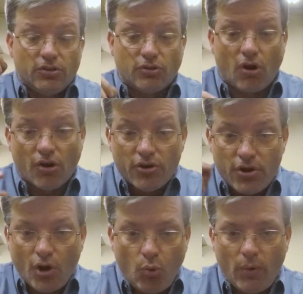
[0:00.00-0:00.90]
There are
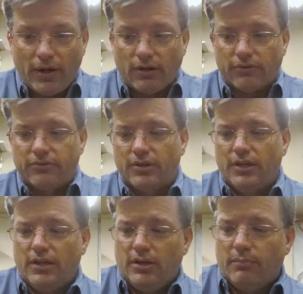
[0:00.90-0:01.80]
no welds,
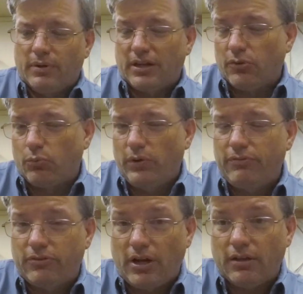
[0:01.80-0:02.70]
because we've
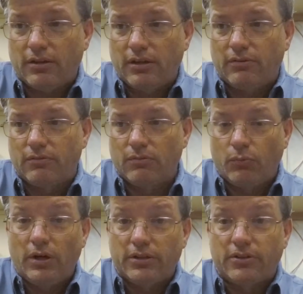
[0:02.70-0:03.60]
shot at
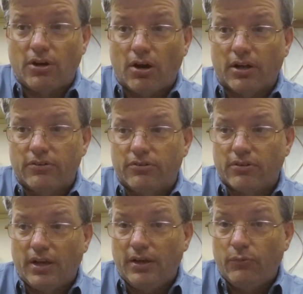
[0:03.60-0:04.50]
welded targets
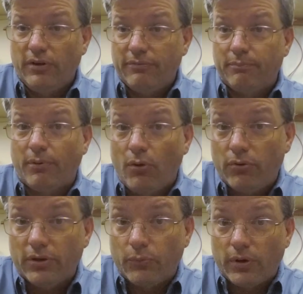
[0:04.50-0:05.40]
and we've
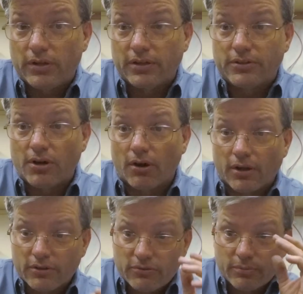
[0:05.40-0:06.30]
broken welded
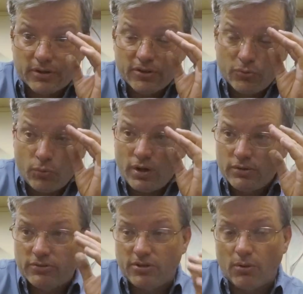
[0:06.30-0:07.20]
targets because
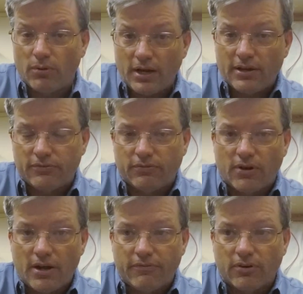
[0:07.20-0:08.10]
welds don't last
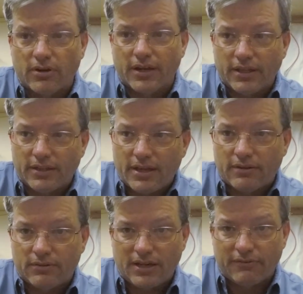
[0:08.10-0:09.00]
forever in
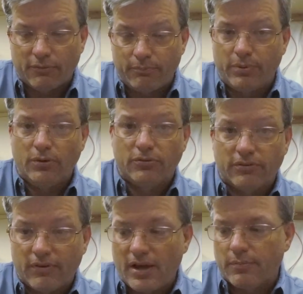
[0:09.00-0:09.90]
that kind of
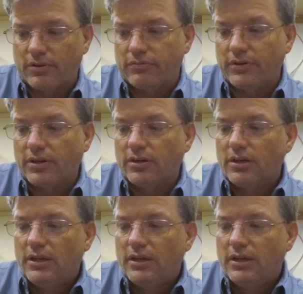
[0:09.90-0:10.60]
abusive atmosphere.